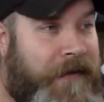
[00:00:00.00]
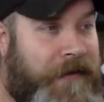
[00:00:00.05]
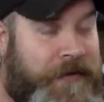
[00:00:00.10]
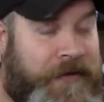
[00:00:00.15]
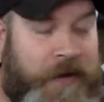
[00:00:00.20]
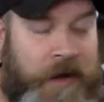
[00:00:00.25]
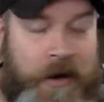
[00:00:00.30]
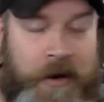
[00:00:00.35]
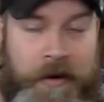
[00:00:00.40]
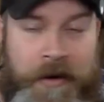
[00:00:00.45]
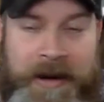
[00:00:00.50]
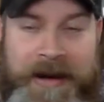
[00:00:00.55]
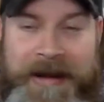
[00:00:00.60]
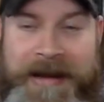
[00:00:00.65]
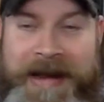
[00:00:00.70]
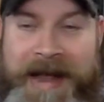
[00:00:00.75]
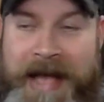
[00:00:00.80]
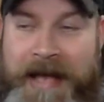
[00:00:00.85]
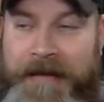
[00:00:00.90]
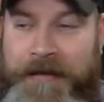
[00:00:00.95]
so
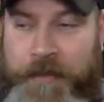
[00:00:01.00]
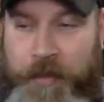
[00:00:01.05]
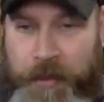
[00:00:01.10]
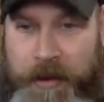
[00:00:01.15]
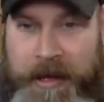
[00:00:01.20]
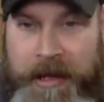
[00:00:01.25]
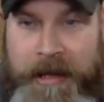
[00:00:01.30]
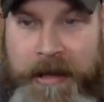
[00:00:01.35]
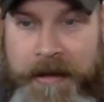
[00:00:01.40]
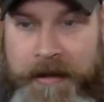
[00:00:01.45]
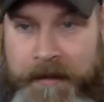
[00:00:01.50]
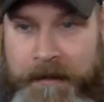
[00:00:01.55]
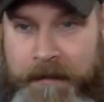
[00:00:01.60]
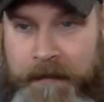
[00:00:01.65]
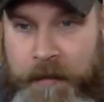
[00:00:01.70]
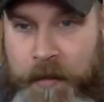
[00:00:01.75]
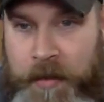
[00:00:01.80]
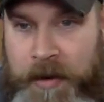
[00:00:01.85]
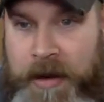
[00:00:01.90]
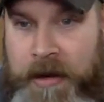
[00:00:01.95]
next week,
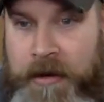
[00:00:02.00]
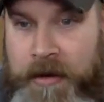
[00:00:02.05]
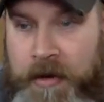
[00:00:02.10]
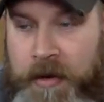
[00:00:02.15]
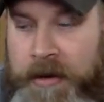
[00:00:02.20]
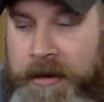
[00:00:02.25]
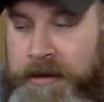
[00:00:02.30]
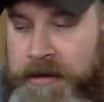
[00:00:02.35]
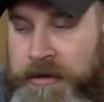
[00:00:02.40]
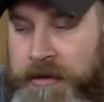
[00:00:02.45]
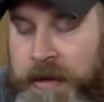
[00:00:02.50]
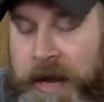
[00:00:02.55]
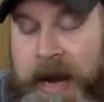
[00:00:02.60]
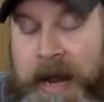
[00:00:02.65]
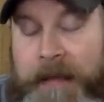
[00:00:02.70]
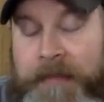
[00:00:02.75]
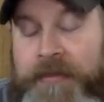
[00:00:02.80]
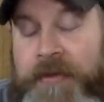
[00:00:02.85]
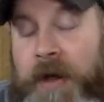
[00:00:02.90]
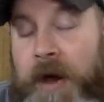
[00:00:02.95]
we are going to, and
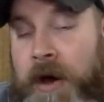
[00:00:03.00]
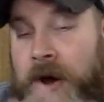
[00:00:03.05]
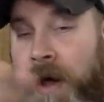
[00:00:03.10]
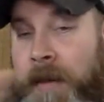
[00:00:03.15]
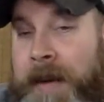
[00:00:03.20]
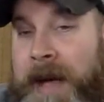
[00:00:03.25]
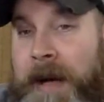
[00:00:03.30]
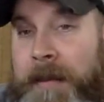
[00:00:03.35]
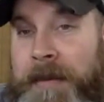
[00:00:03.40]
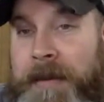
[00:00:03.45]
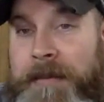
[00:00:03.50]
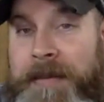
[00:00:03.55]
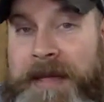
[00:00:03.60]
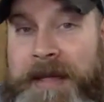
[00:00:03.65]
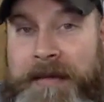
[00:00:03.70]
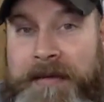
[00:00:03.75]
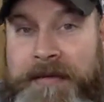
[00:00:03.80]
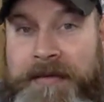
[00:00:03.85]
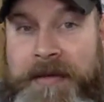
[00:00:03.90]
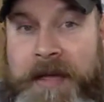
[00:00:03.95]
I'm sorry about me
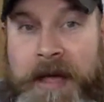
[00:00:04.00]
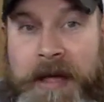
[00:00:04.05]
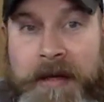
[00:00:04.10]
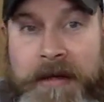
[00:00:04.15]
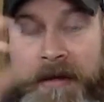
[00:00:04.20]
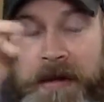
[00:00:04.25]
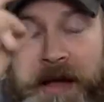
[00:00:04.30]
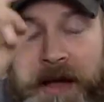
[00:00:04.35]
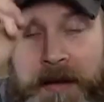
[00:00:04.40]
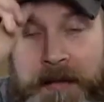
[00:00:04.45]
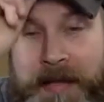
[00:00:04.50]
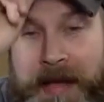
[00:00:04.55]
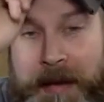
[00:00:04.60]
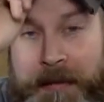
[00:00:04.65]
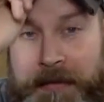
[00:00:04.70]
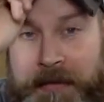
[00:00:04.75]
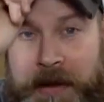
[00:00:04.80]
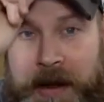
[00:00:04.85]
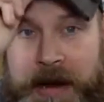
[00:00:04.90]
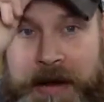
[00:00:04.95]
being sick. That
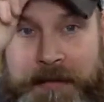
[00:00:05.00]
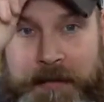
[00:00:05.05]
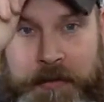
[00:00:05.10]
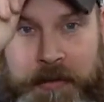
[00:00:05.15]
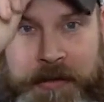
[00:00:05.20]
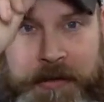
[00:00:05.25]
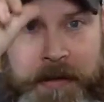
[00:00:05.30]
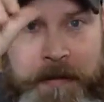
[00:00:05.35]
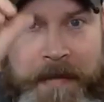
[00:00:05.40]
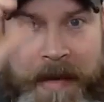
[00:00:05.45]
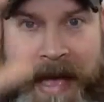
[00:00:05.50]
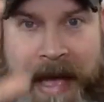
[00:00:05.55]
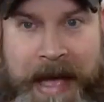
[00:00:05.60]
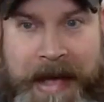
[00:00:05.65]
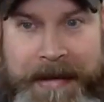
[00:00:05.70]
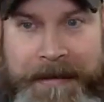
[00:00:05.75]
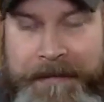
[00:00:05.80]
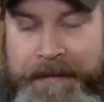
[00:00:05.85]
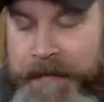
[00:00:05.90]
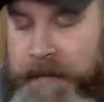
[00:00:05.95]
was kind of really
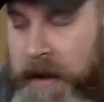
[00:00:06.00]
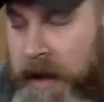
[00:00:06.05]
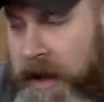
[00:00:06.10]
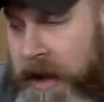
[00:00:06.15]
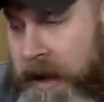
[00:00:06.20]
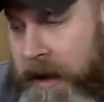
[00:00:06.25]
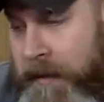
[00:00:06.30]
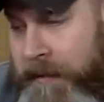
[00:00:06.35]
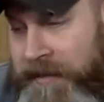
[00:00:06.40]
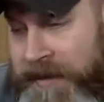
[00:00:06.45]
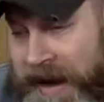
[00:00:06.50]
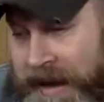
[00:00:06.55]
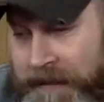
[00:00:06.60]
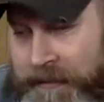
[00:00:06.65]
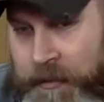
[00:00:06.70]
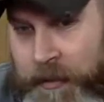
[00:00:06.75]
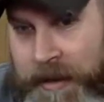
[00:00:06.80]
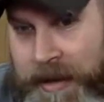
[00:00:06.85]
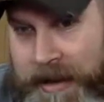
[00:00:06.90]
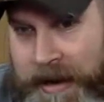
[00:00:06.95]
bad.
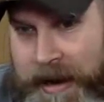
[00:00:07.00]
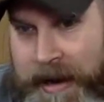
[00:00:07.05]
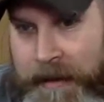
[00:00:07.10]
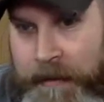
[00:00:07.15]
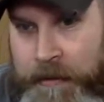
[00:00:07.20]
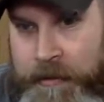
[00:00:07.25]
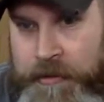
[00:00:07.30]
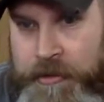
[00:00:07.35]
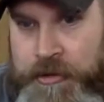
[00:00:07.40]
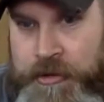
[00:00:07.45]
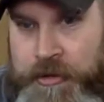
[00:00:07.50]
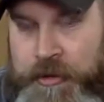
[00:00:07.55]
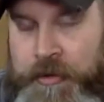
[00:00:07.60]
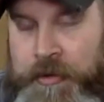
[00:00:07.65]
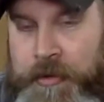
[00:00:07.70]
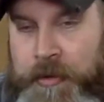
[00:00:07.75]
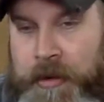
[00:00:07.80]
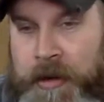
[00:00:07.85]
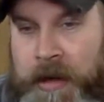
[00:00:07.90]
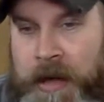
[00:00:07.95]
Next week, I will
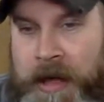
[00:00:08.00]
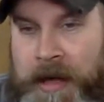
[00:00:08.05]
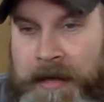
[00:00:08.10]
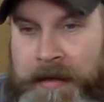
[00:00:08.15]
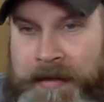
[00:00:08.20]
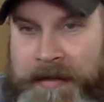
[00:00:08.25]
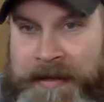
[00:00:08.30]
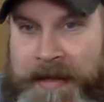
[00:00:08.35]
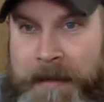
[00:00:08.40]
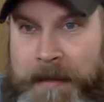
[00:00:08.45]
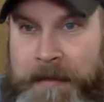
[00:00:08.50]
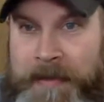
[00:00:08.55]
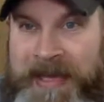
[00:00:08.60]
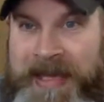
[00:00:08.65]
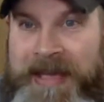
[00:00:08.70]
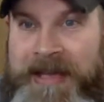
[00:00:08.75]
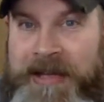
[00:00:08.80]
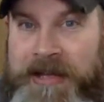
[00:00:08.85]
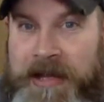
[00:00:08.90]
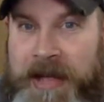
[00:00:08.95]
do the
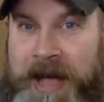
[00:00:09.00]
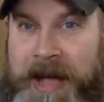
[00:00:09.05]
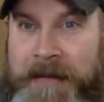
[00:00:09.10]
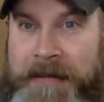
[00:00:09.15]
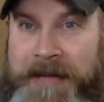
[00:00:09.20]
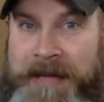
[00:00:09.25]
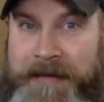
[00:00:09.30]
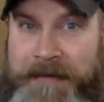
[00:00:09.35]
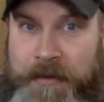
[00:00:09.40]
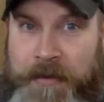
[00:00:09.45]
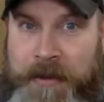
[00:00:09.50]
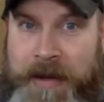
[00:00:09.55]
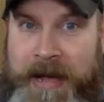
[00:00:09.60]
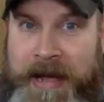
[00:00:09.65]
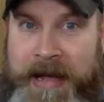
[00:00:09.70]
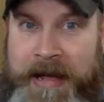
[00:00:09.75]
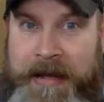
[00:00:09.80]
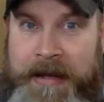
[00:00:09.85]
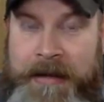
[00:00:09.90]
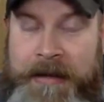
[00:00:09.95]
Big Climb
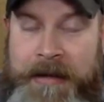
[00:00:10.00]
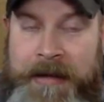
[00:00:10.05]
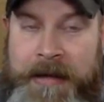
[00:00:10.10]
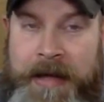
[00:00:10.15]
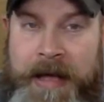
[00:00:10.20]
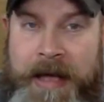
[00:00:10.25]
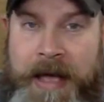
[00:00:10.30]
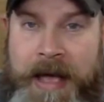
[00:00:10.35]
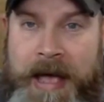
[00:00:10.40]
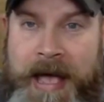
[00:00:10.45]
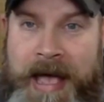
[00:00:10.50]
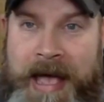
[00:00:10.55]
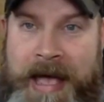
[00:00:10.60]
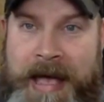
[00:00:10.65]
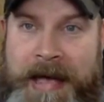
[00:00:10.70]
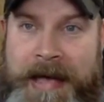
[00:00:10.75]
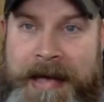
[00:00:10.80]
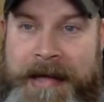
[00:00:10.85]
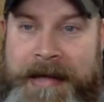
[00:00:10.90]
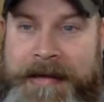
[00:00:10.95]
giveaway.
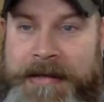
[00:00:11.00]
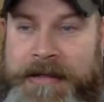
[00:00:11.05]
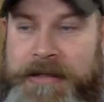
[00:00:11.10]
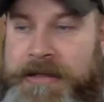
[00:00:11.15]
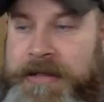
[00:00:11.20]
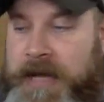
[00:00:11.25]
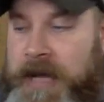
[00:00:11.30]
And